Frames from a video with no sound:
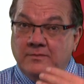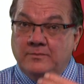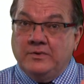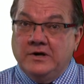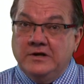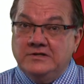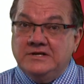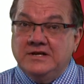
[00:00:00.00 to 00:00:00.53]

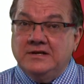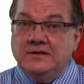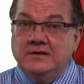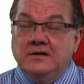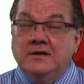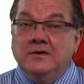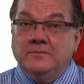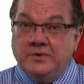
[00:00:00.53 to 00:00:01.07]

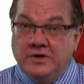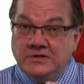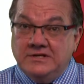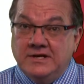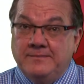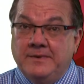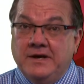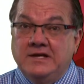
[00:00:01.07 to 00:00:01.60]

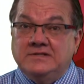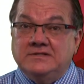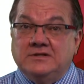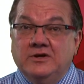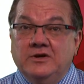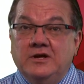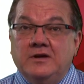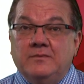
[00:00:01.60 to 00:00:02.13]
project-based
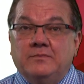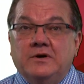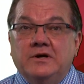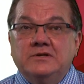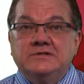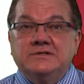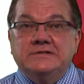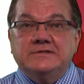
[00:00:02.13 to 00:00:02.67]
learning
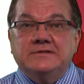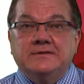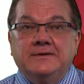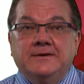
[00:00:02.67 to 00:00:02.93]
approaches.